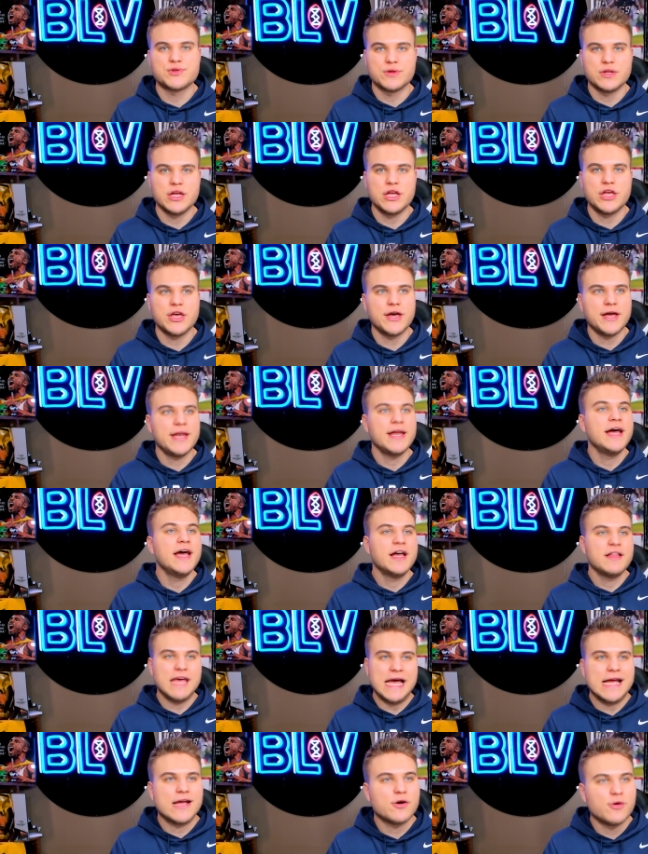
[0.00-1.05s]
really good.
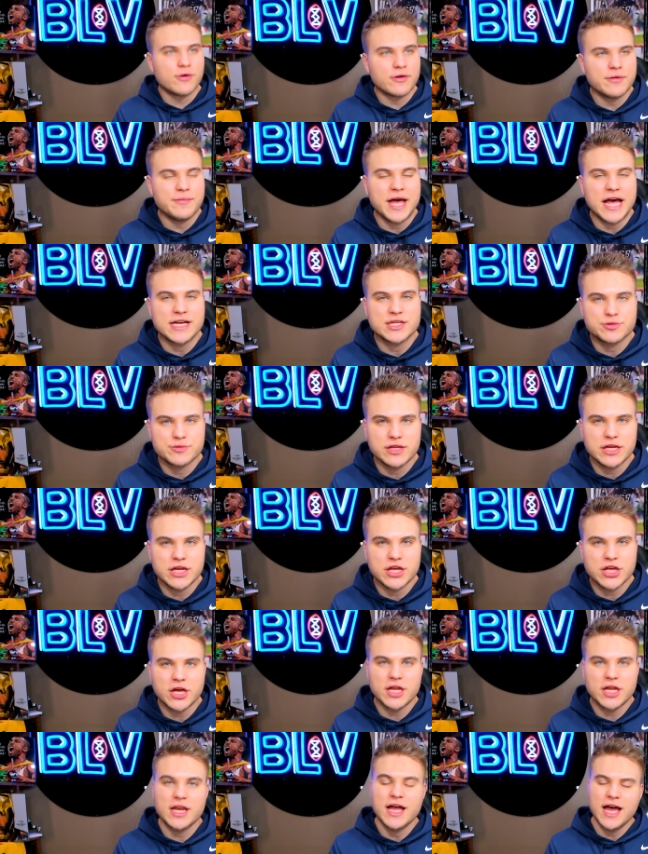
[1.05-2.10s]
That quarterback's really
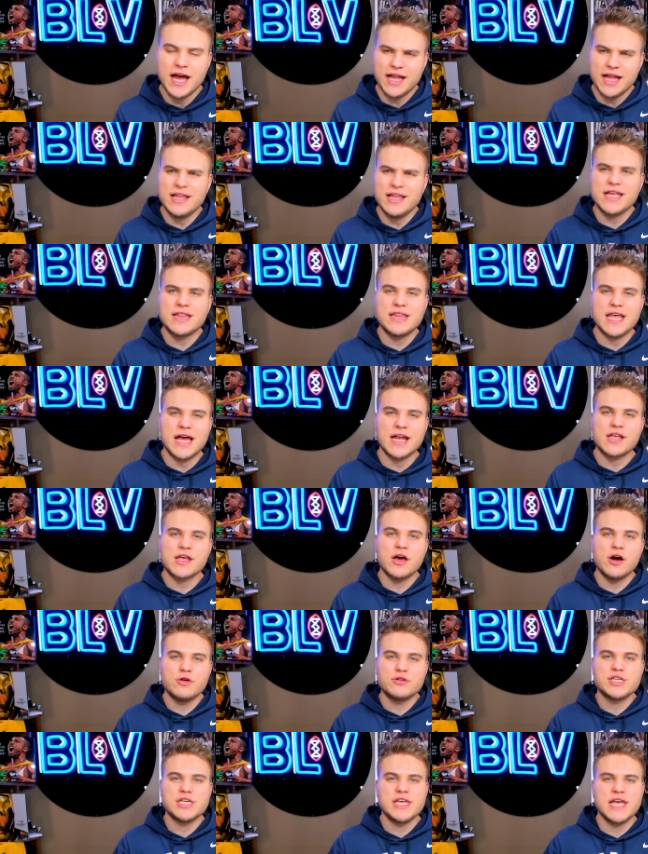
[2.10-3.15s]
good. I like that
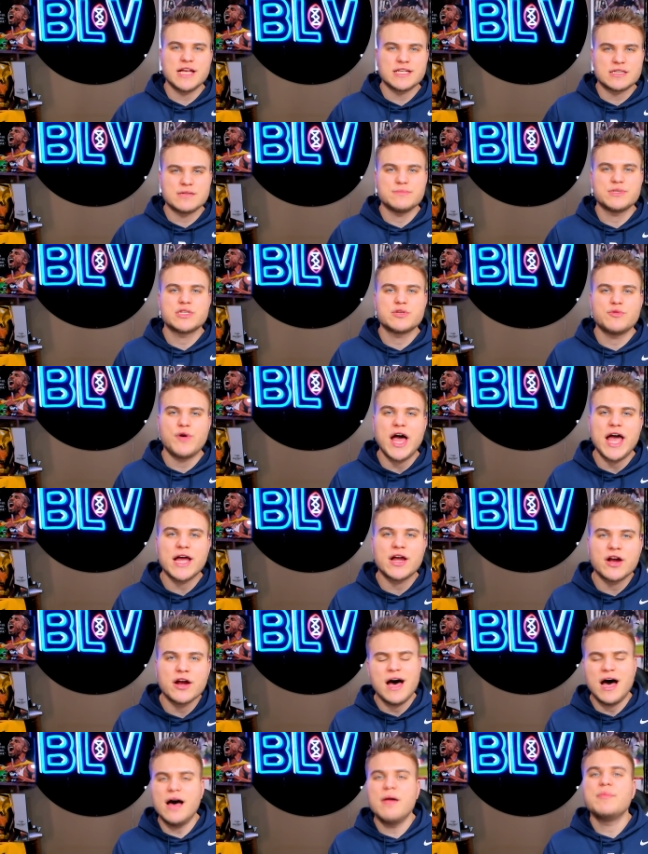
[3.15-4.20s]
coach. He has some
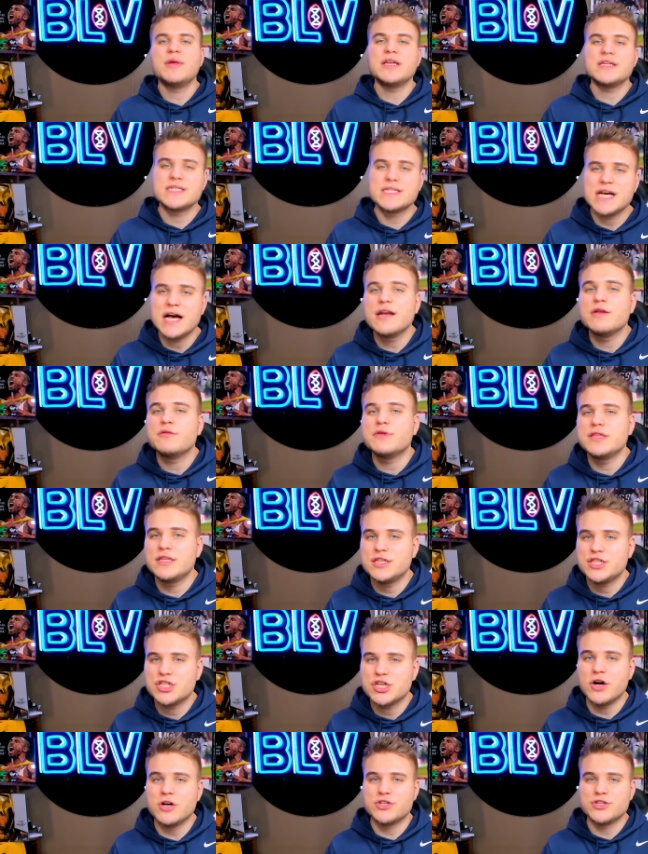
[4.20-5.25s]
swagger. I'm going to sign with the
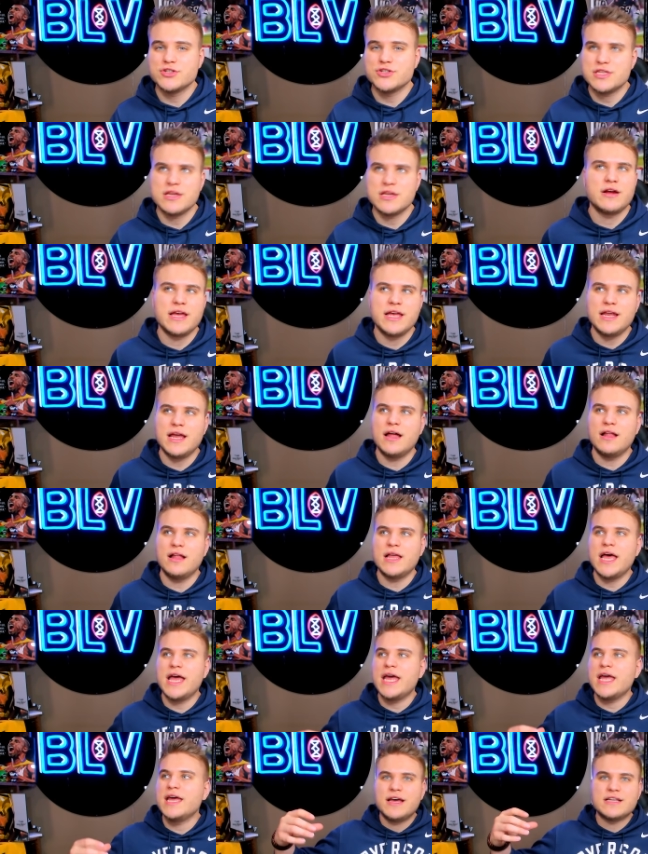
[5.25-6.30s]
Chargers. They're in
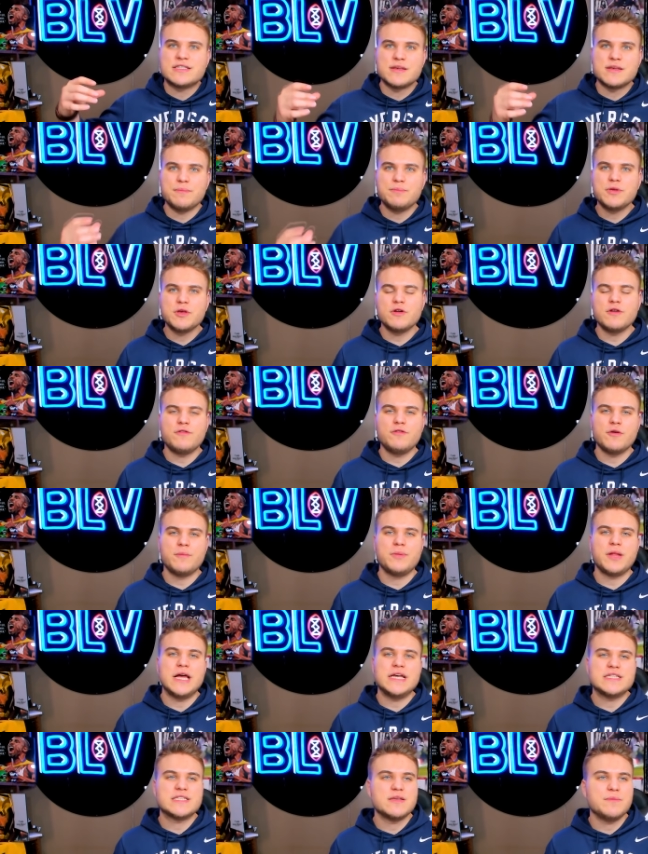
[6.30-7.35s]
LA. It's a beautiful
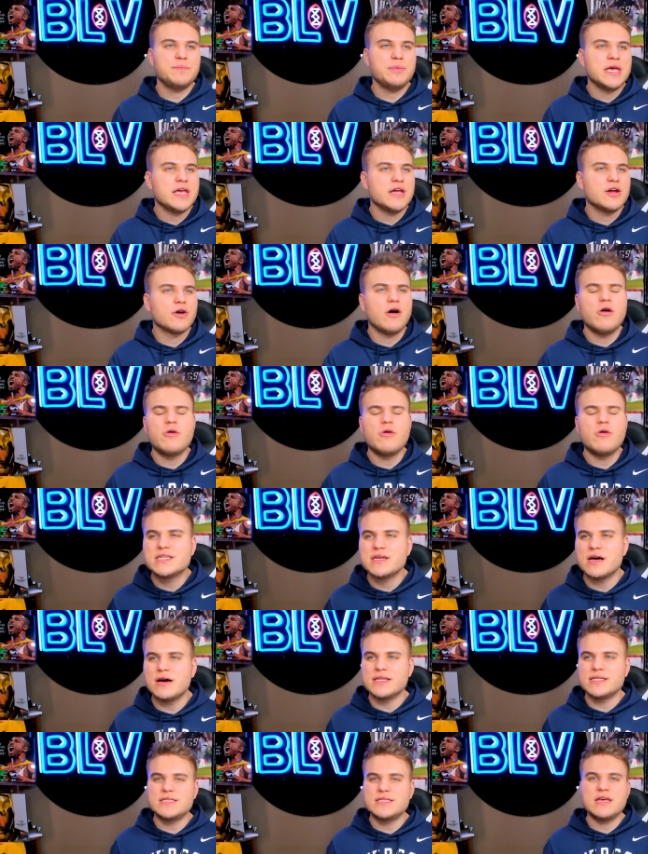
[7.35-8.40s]
place to be. You're always
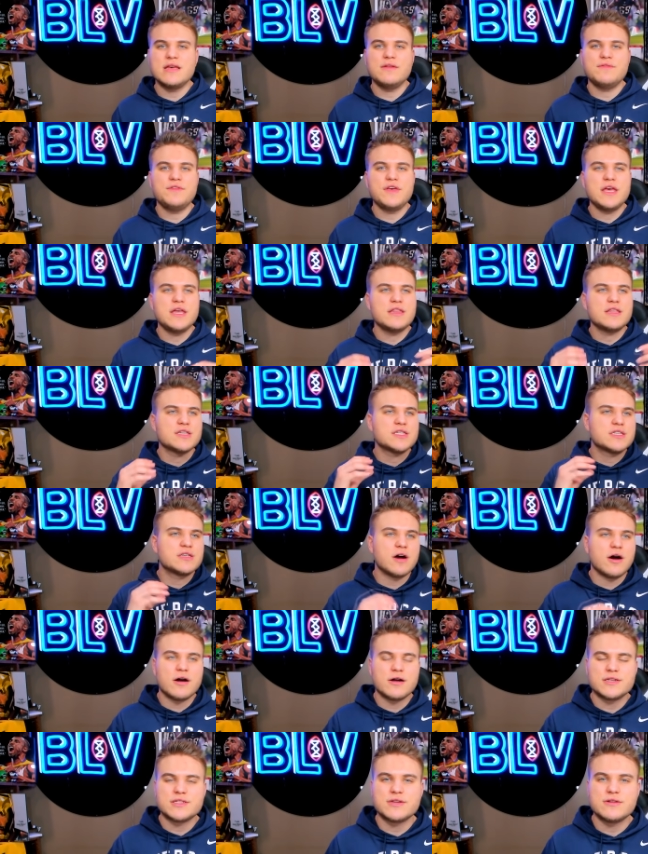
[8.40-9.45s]
on TV. The
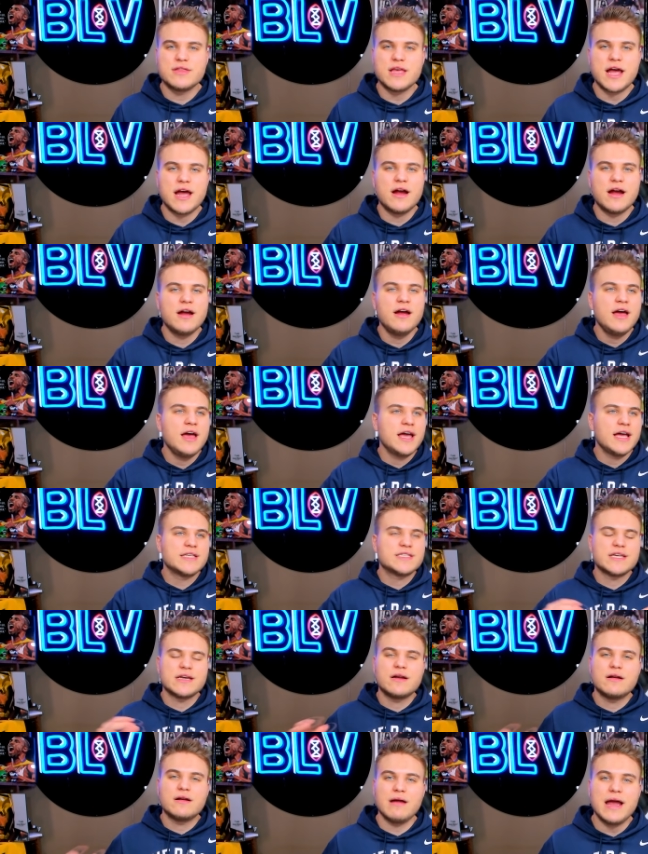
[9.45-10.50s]
stars are there. It's a
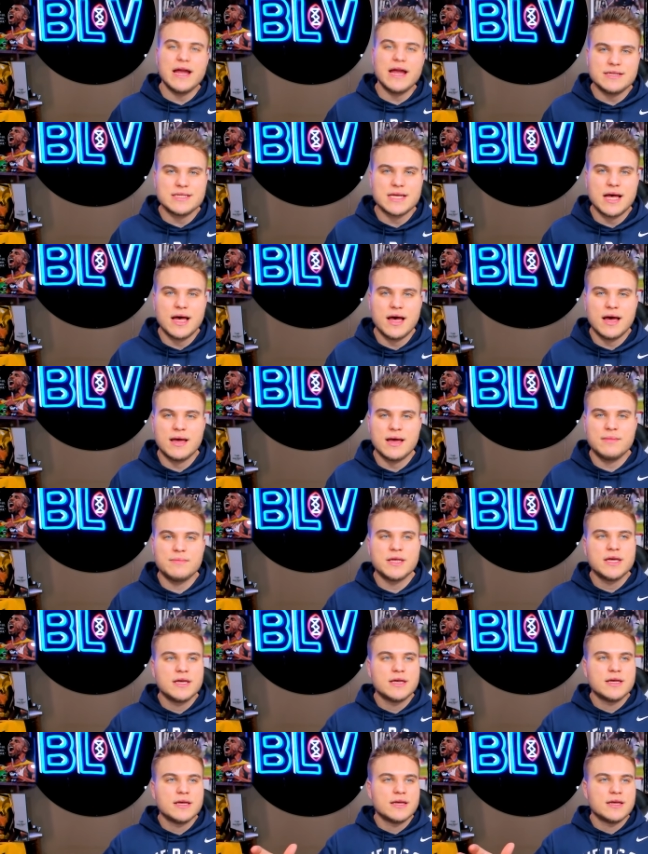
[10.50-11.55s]
great time.
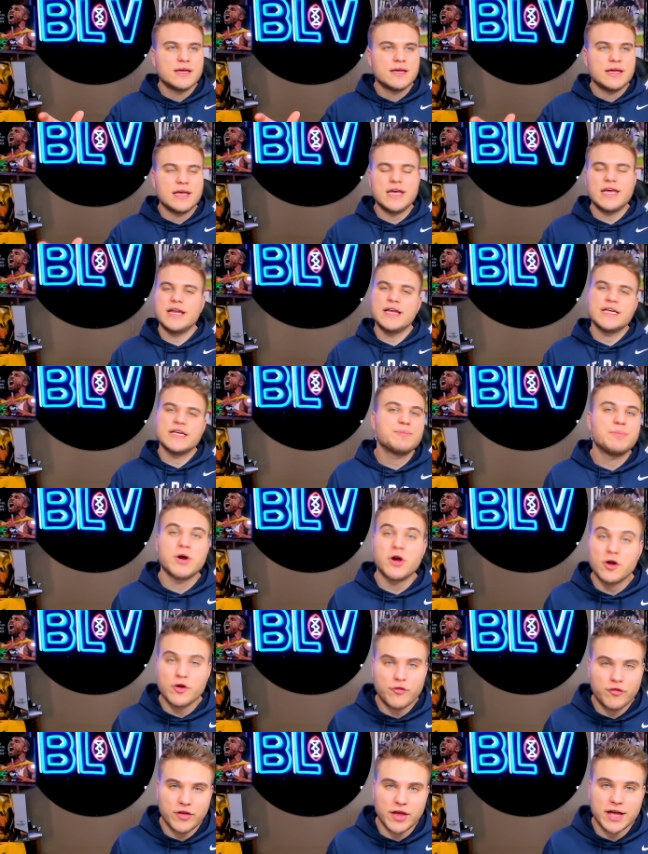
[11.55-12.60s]
It is
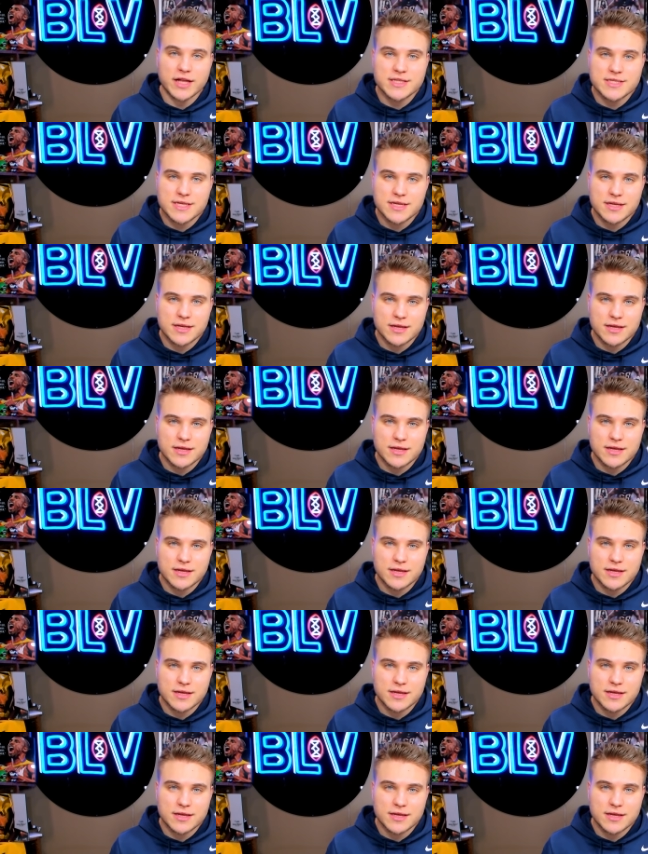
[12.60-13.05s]
perfect